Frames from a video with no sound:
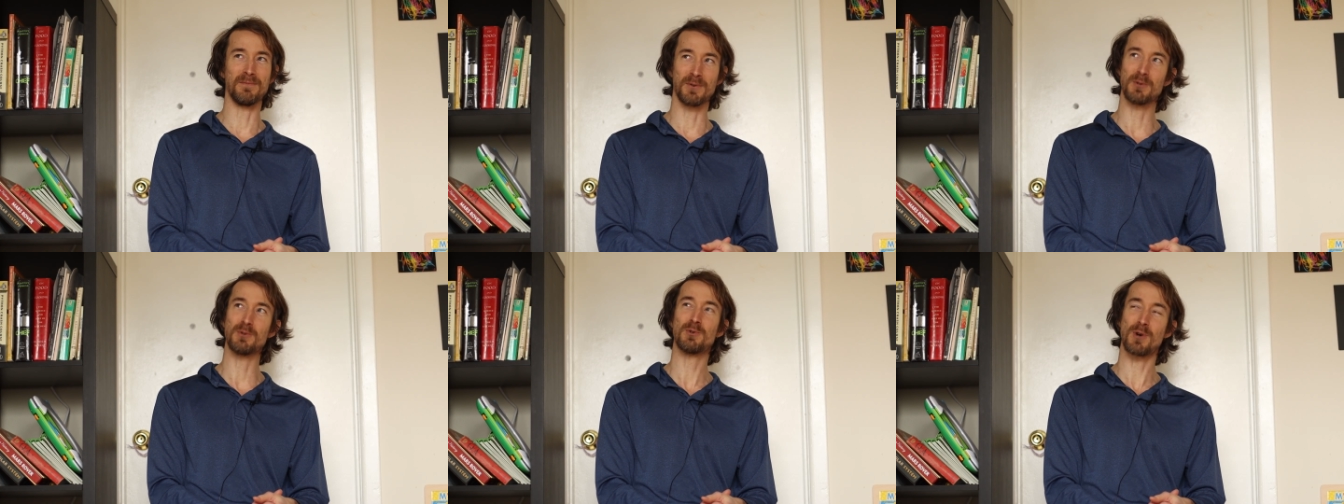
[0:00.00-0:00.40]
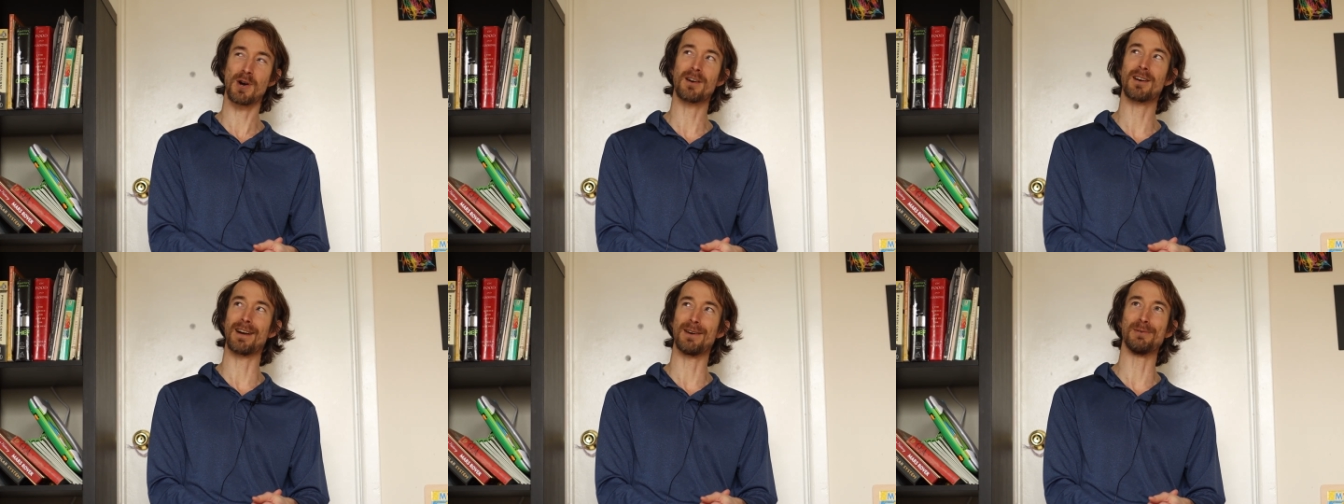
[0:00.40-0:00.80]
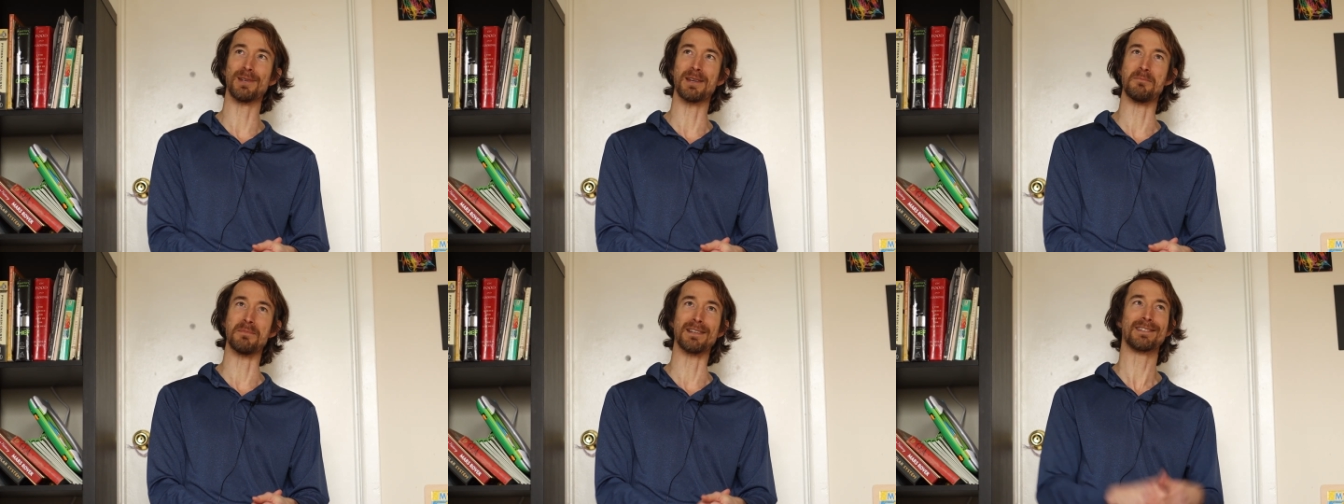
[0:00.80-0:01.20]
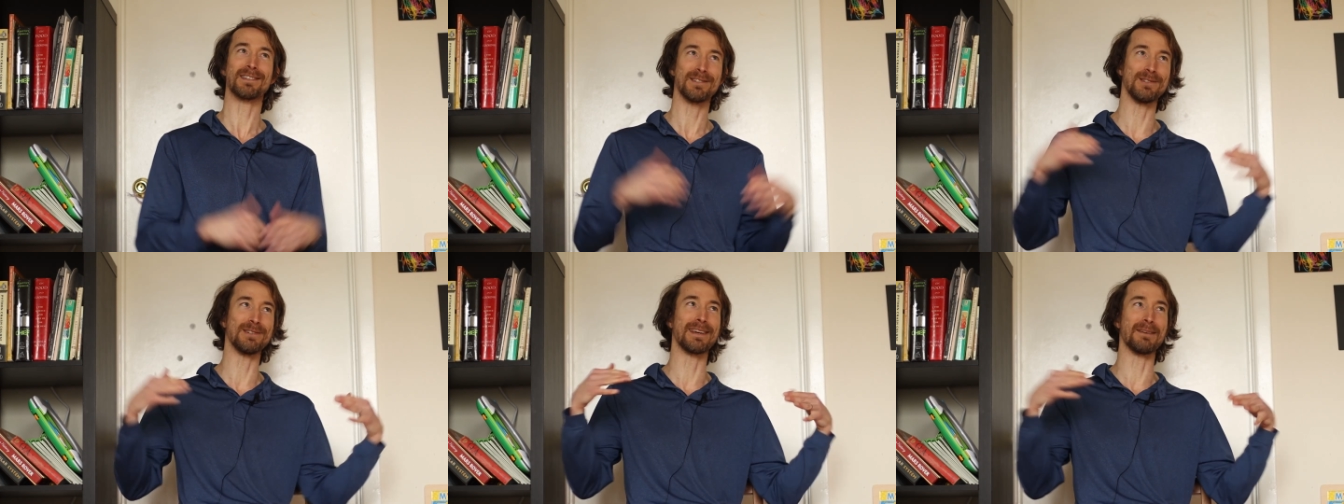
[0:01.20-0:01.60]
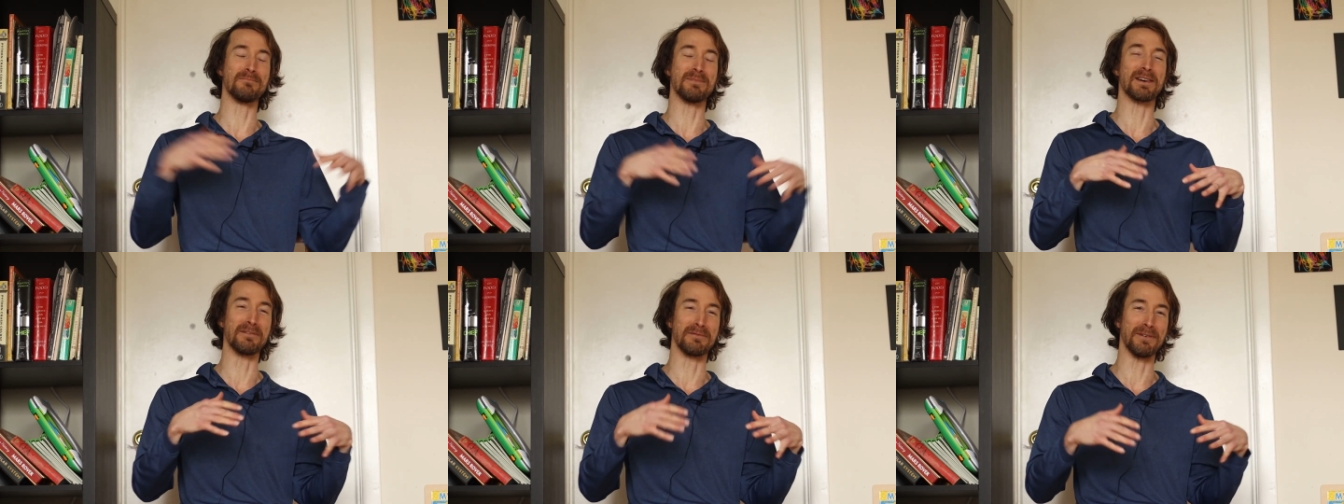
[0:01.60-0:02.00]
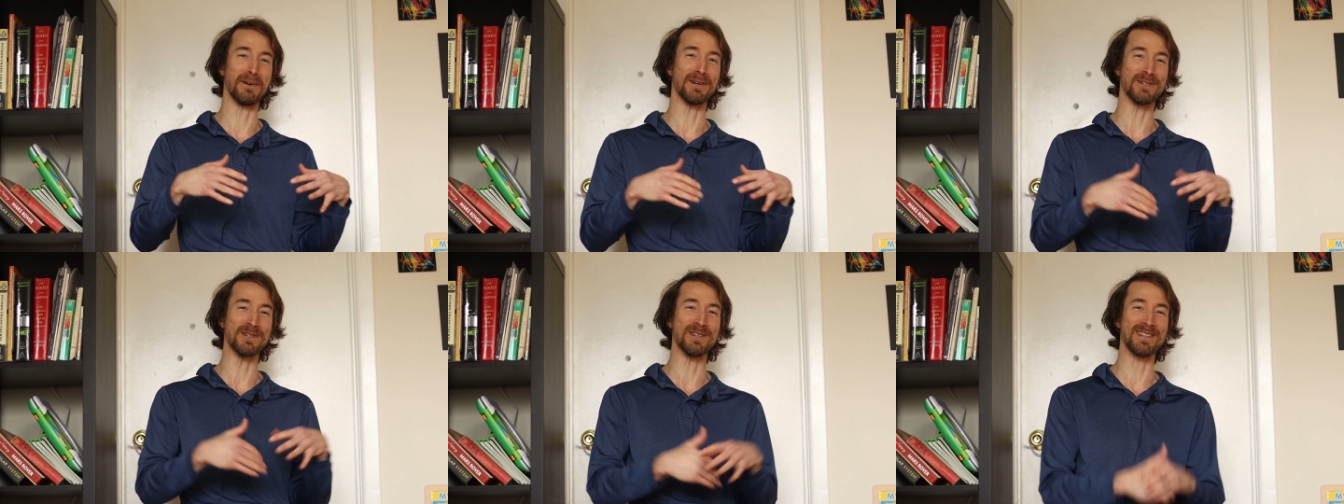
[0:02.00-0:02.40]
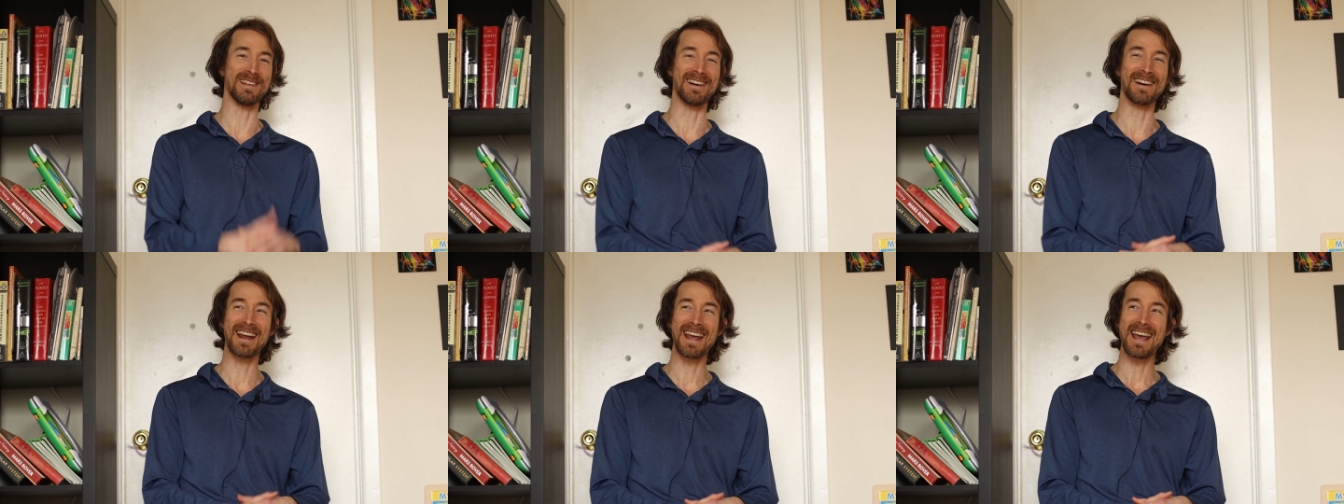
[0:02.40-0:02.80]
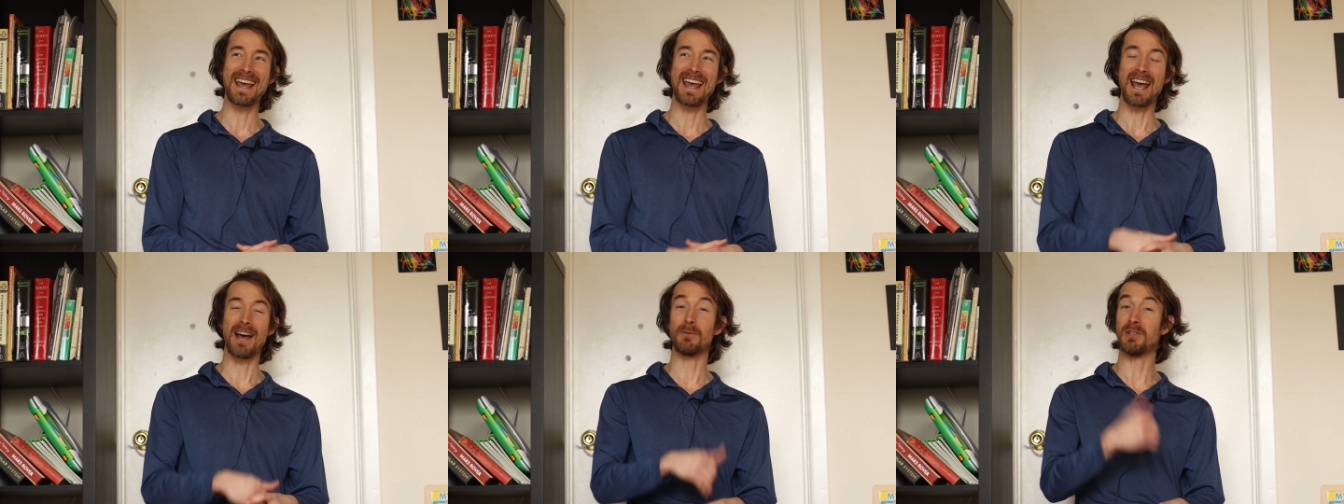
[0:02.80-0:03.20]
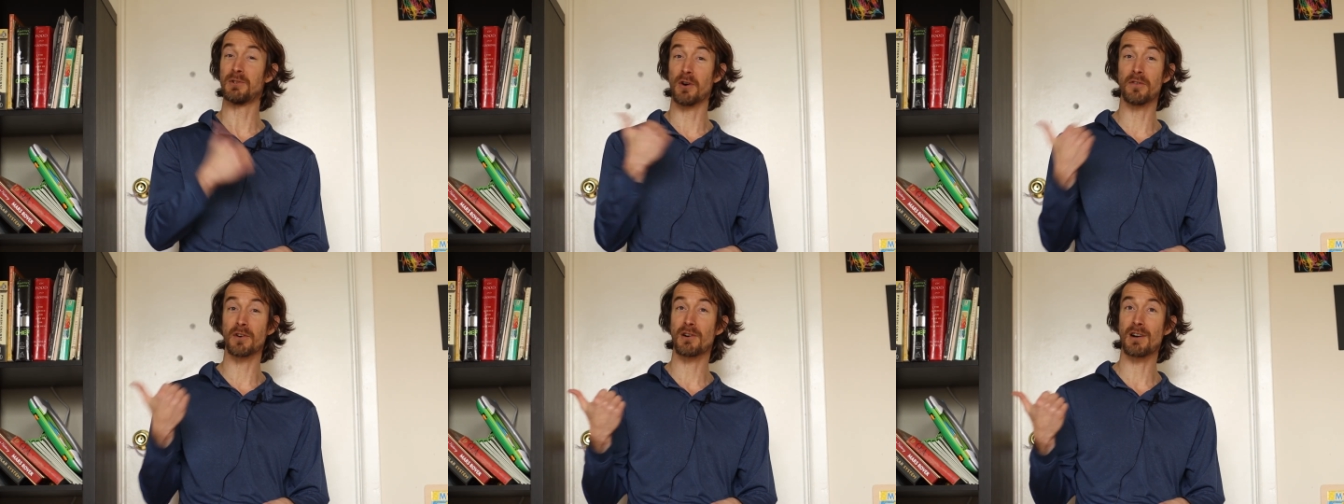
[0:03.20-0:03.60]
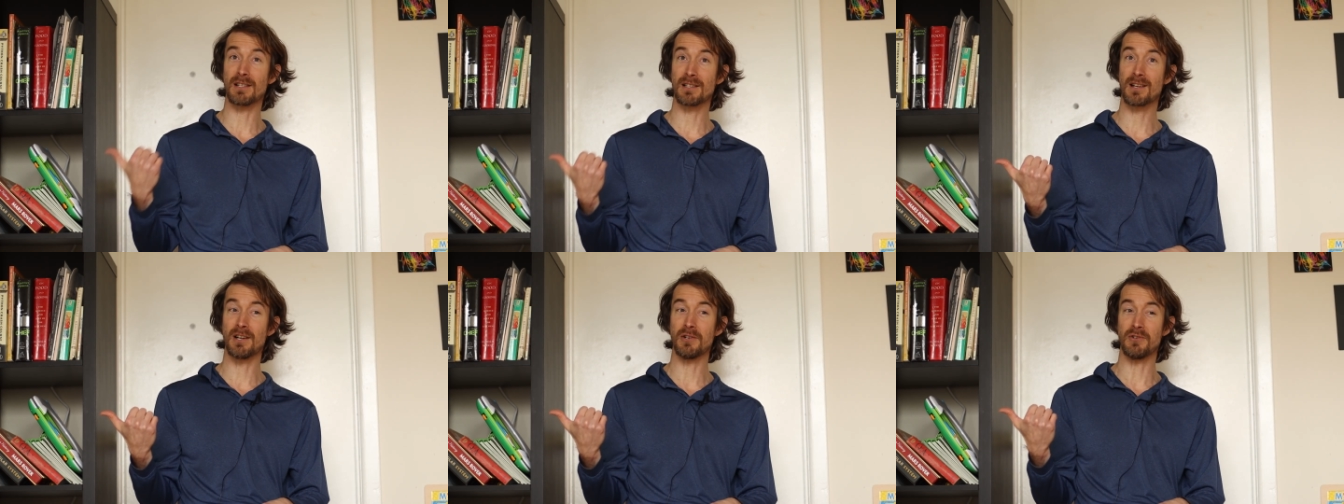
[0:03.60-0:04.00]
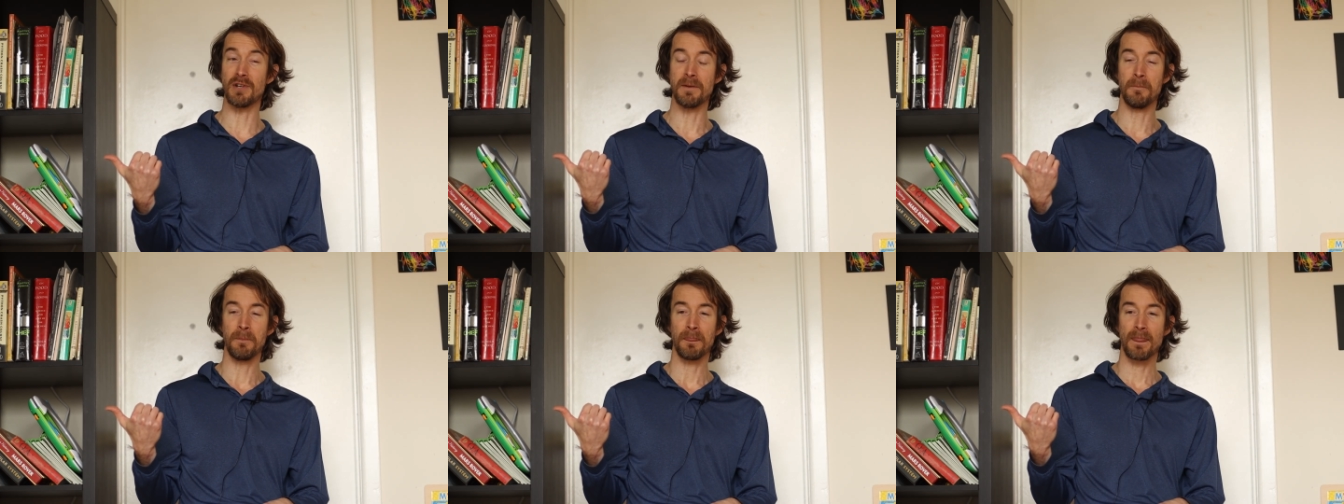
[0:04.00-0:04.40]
whose trunk I really miss because you get bigger furniture in there. And we drove across the country.